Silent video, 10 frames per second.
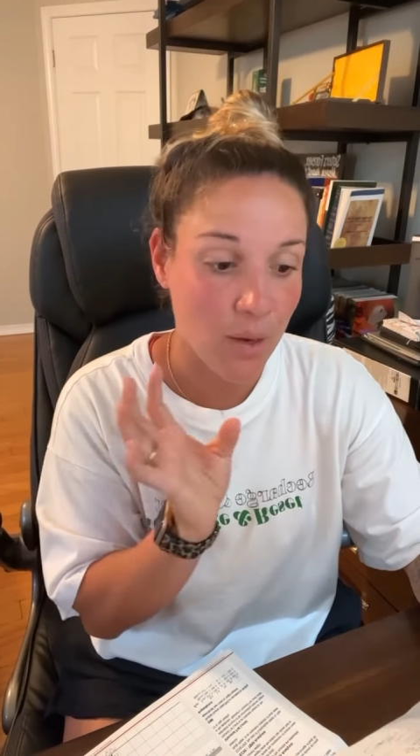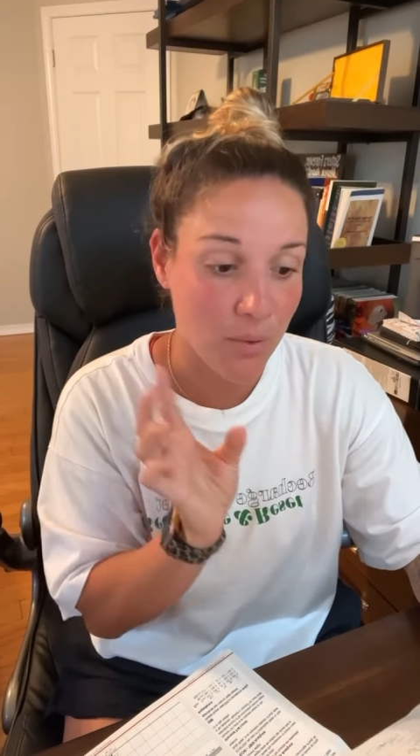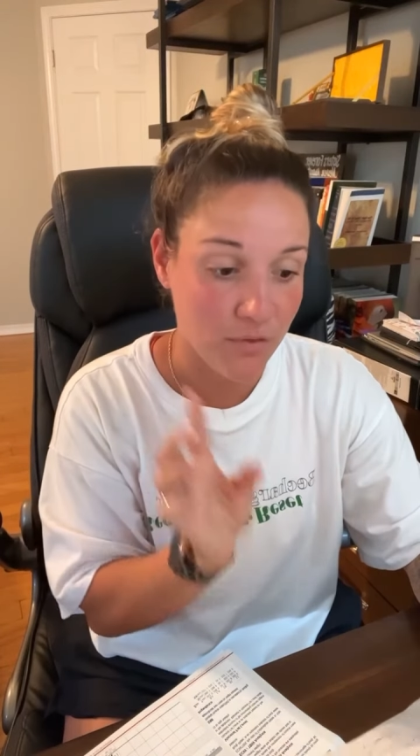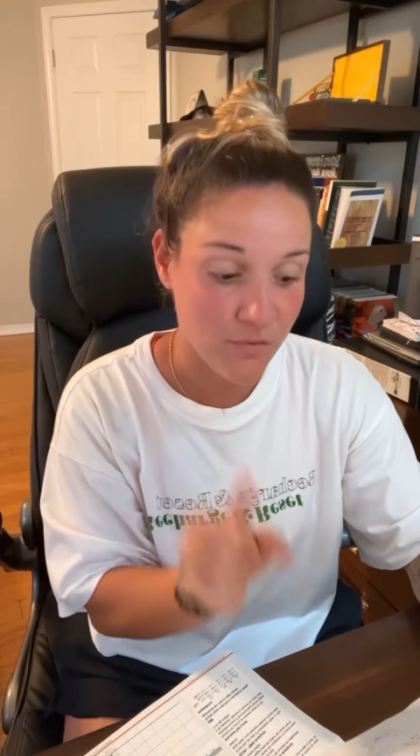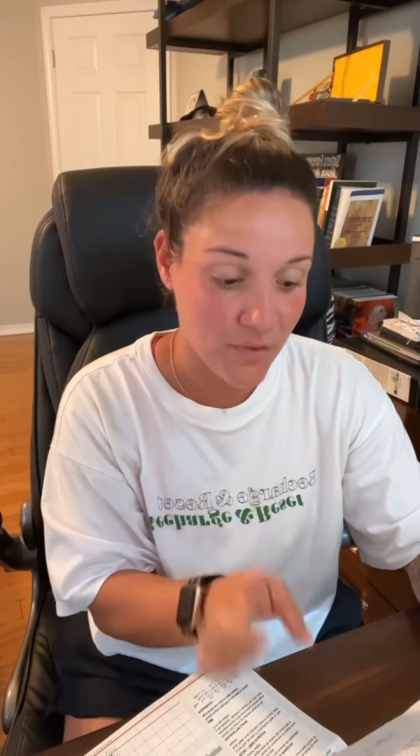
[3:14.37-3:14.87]
I
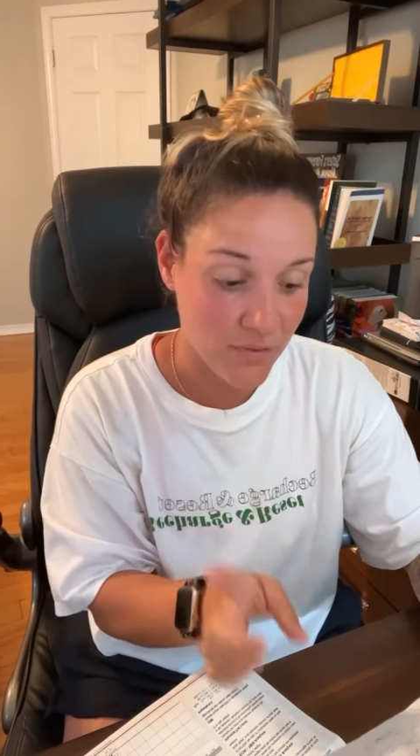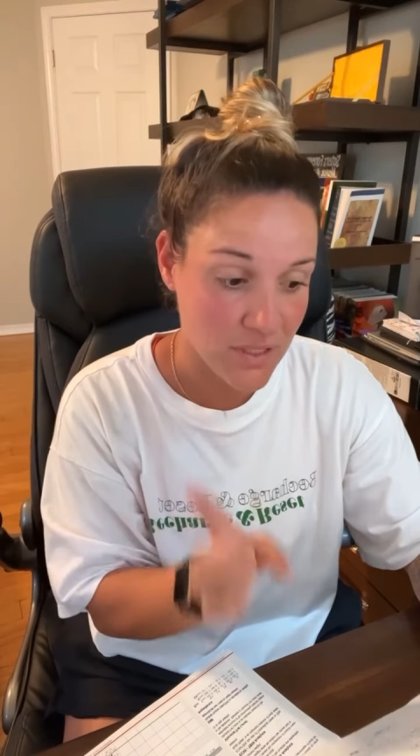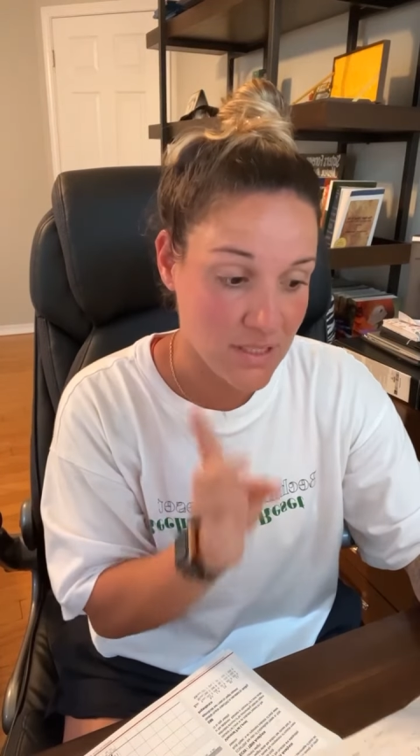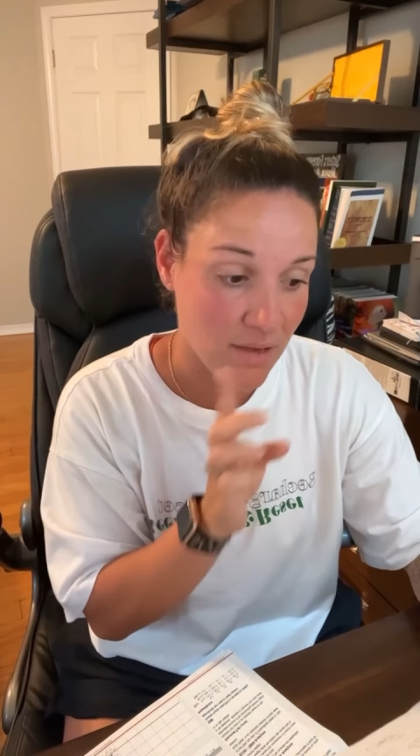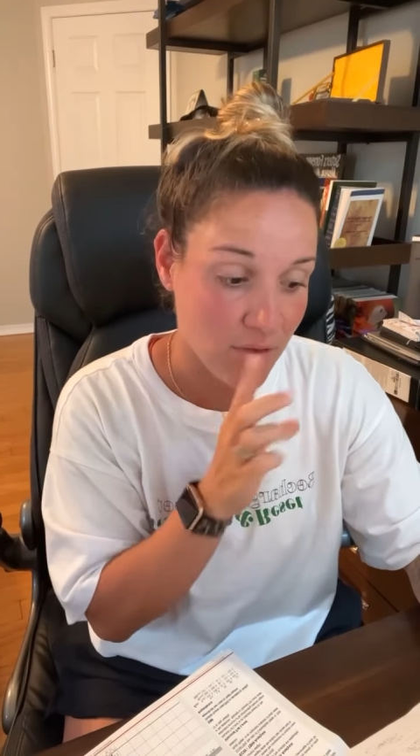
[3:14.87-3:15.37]
went from
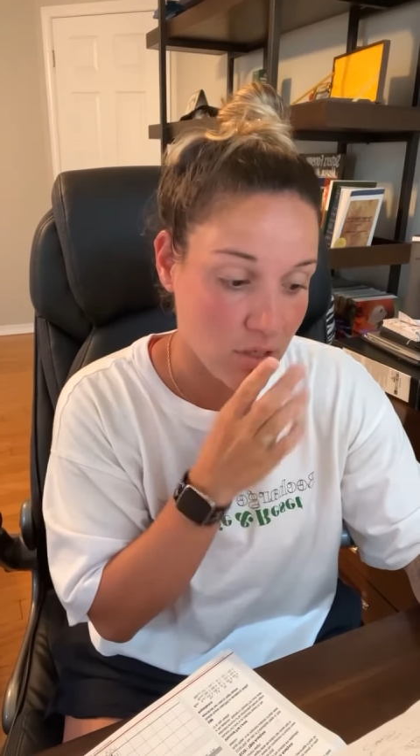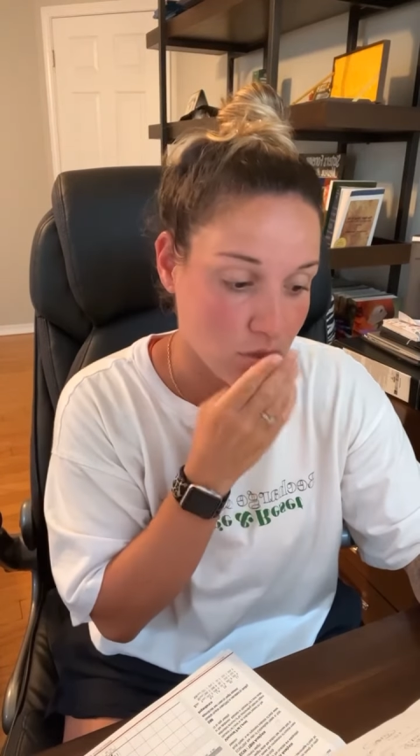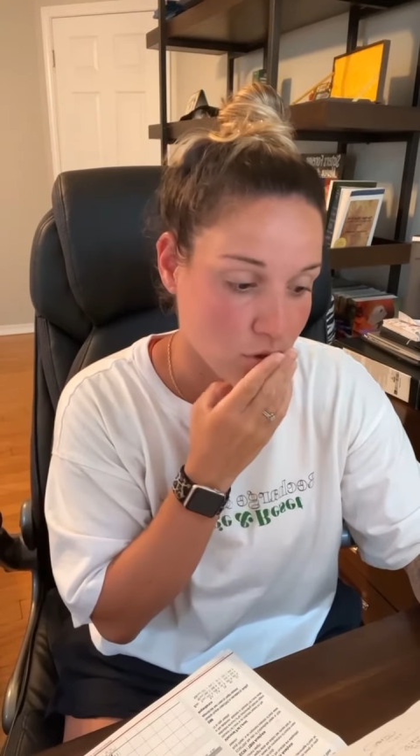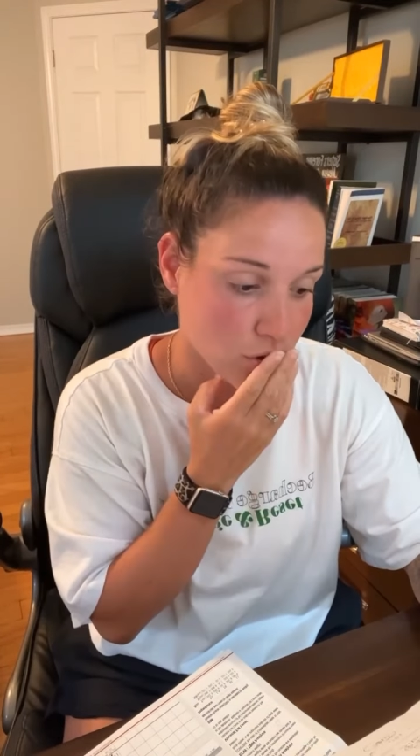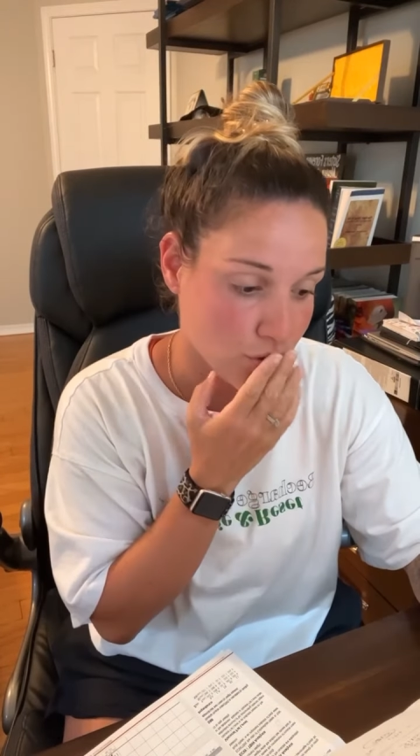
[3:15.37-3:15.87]
57
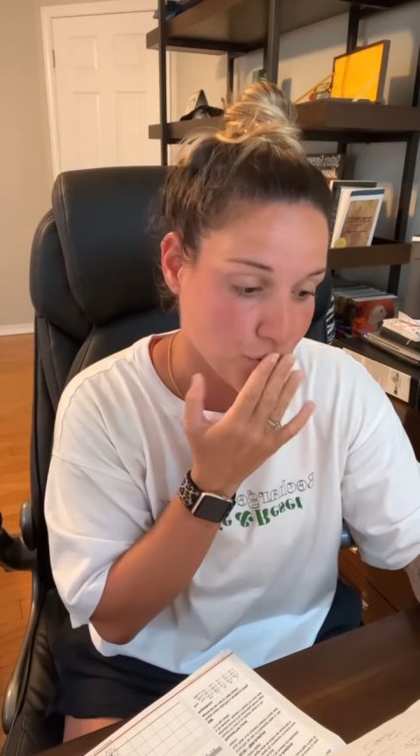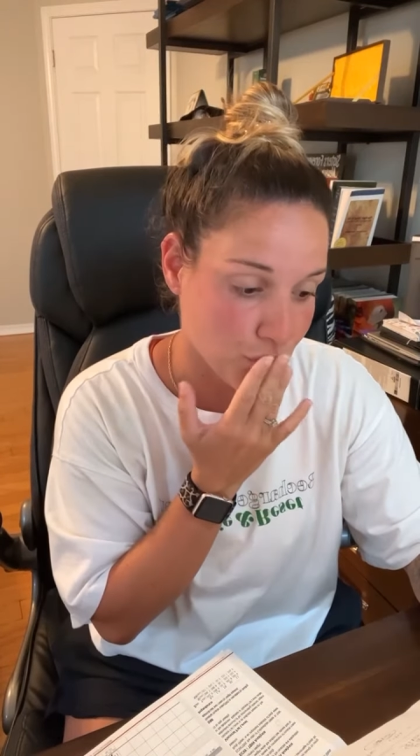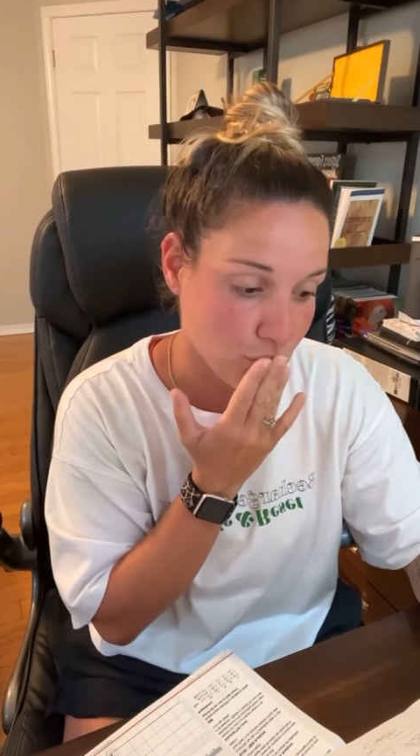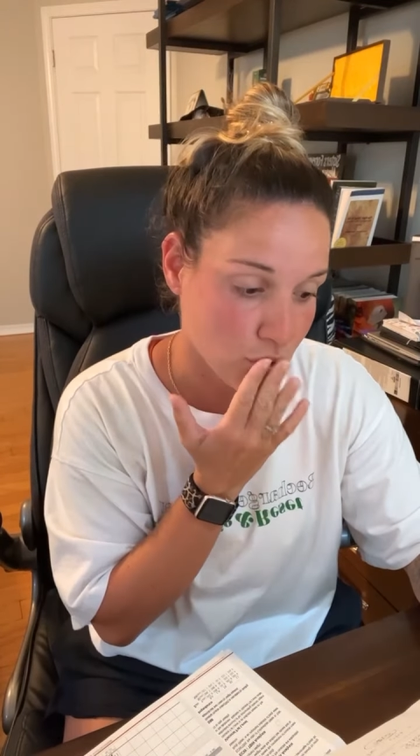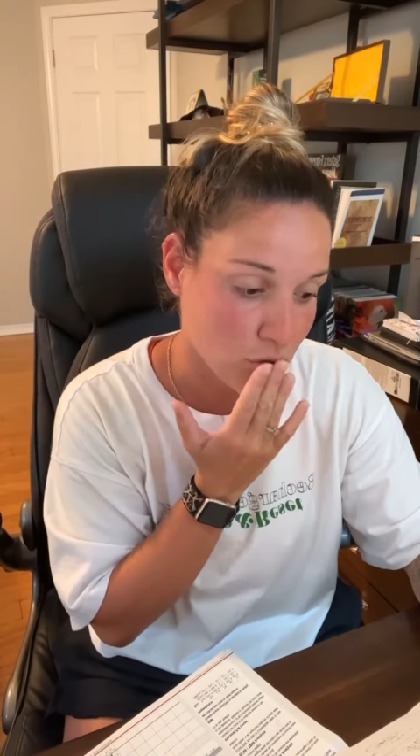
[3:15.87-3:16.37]

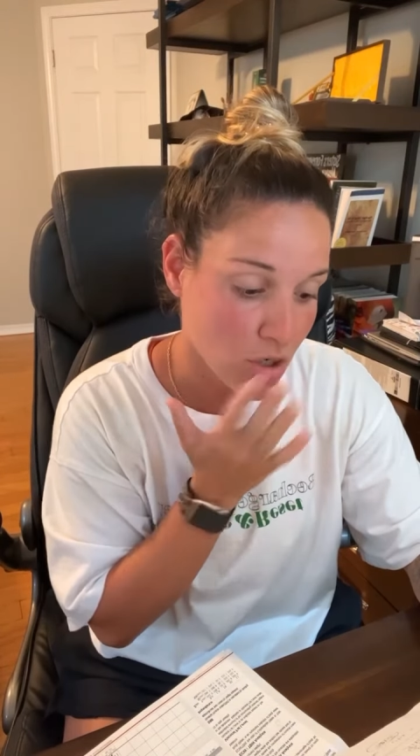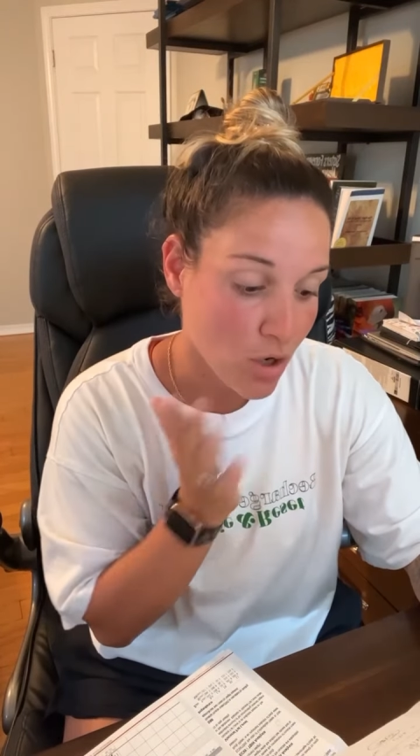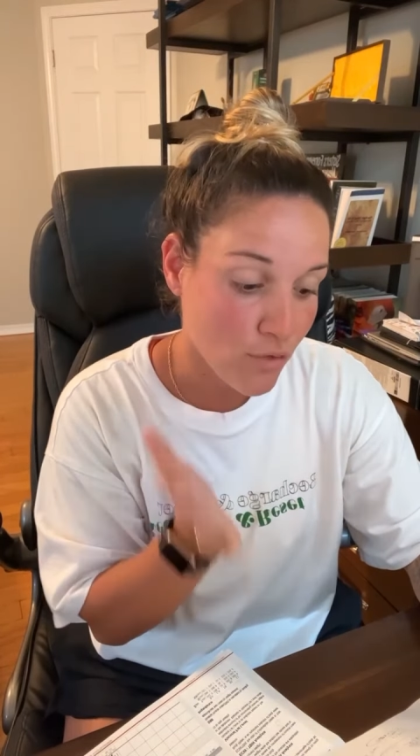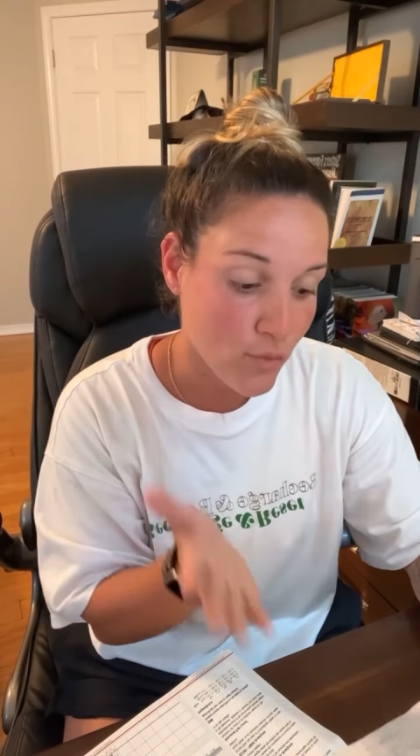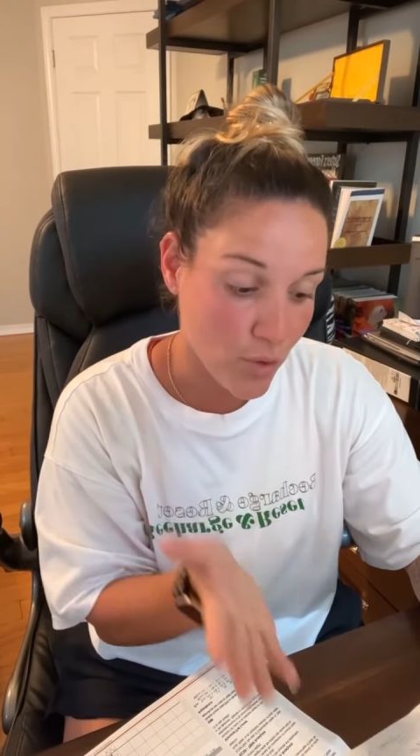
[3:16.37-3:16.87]
to
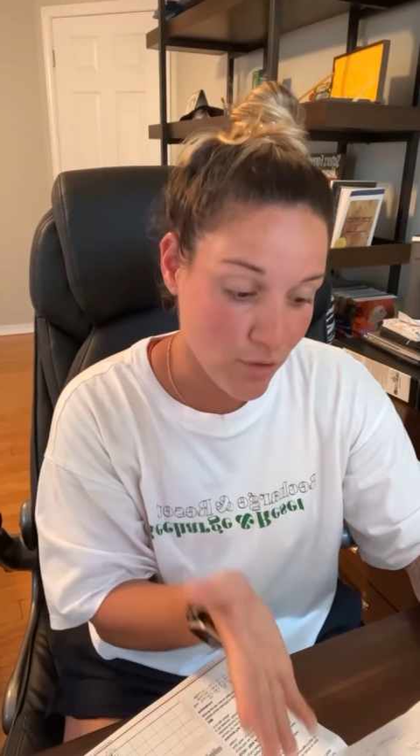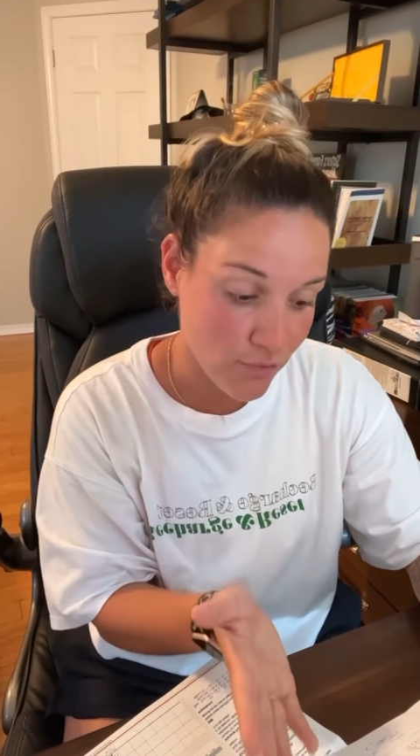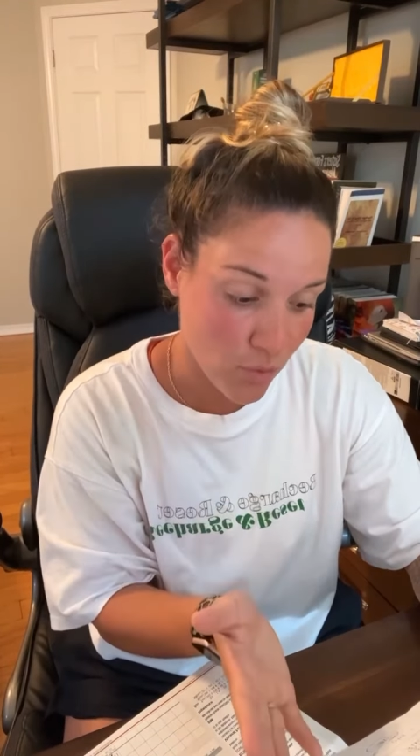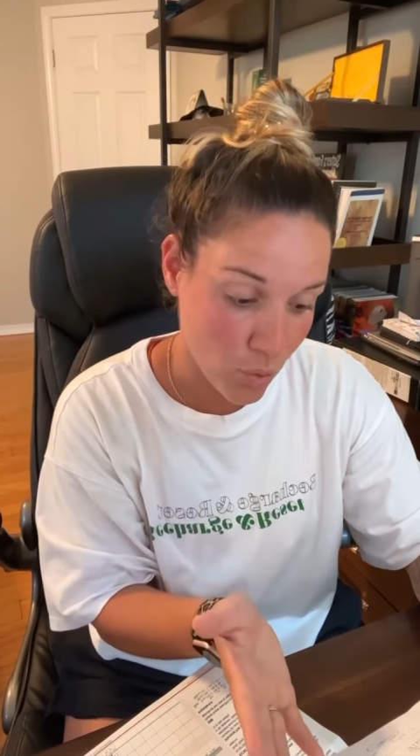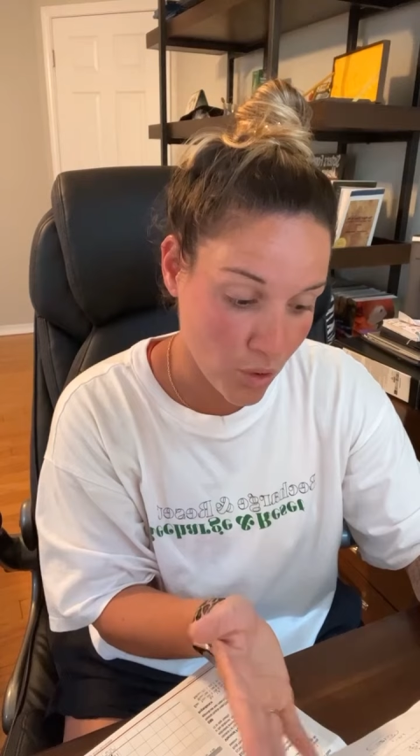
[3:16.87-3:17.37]

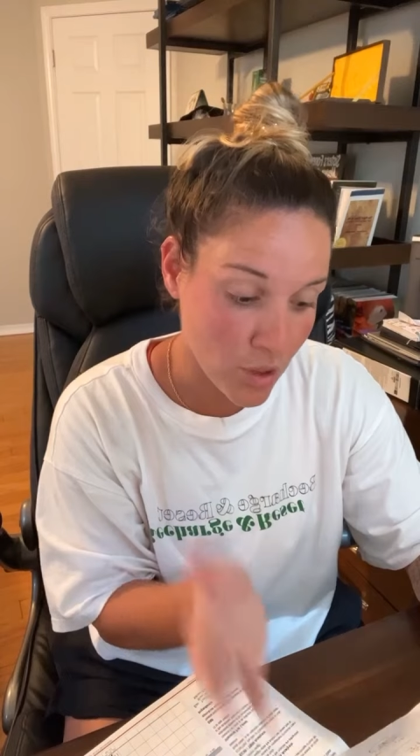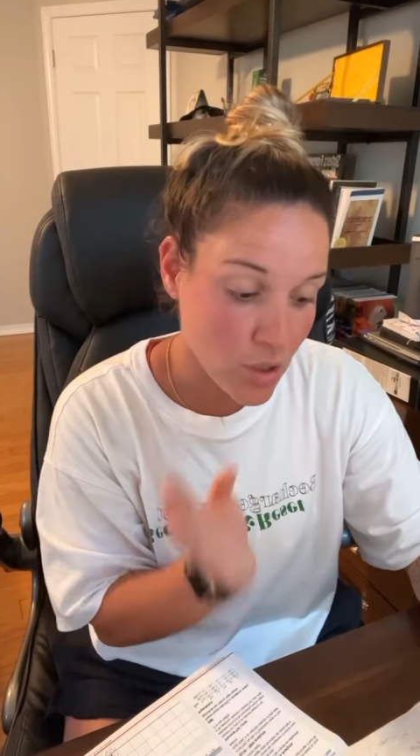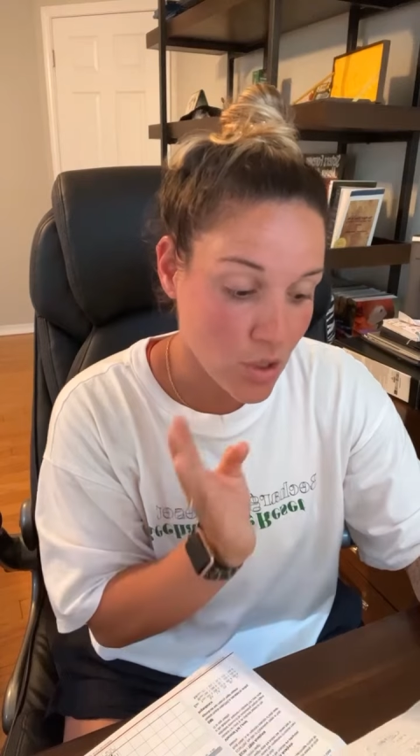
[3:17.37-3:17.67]
44,